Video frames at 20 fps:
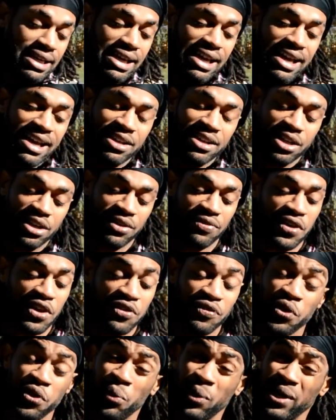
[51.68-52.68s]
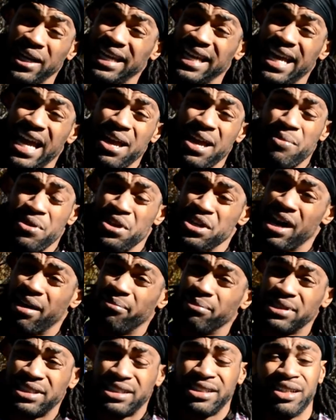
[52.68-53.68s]
again if, if you win the game and you
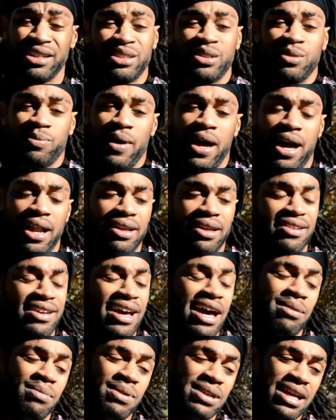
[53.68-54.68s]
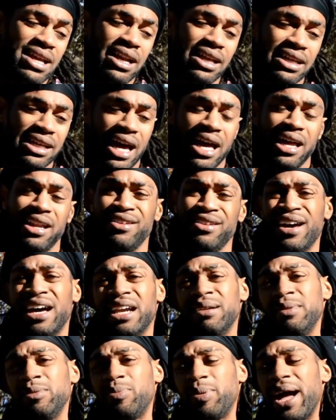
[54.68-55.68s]
gotta be serious about it you gotta be dedicated you
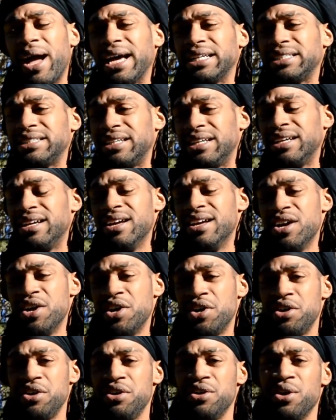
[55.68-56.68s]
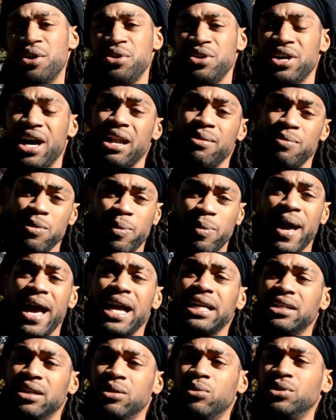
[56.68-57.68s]
gotta be passionate you know you gotta be
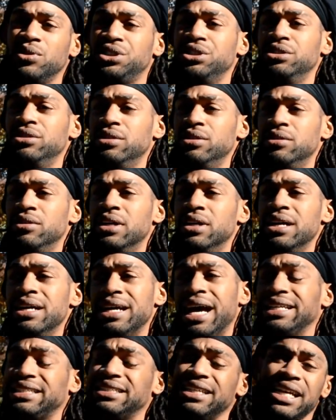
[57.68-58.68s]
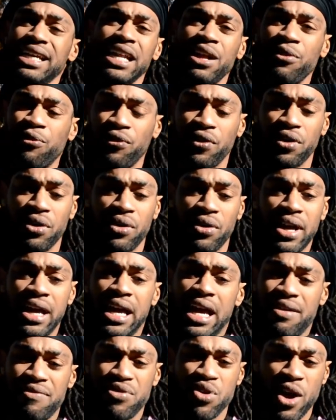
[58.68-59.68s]
passionate in what you do that's in any field.
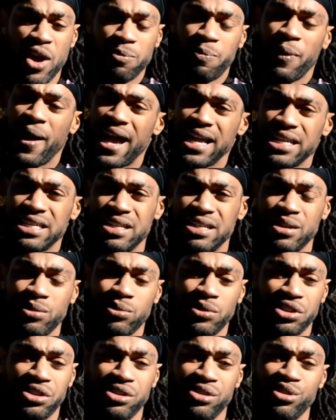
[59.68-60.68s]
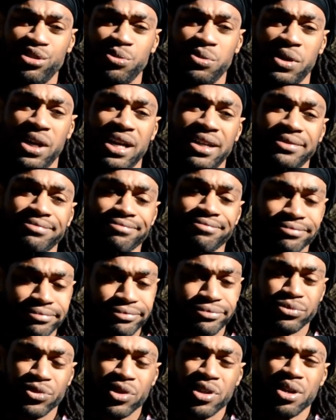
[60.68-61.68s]
If you ain't passionate in what you do, man,
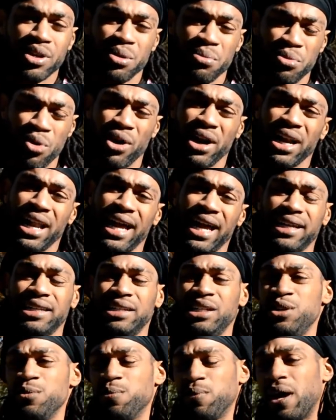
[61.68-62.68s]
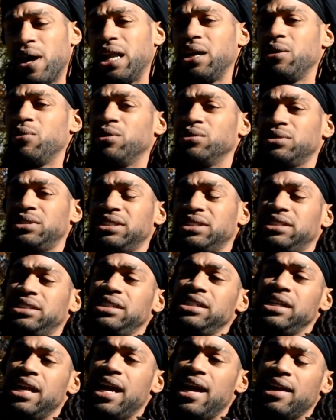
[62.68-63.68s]
more than likely you probably won't
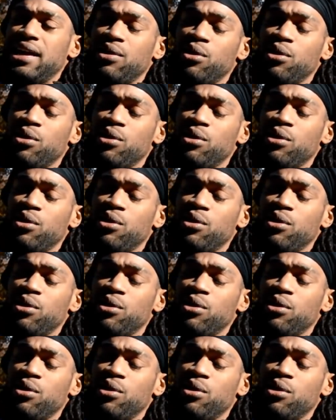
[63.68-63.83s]
succeed at it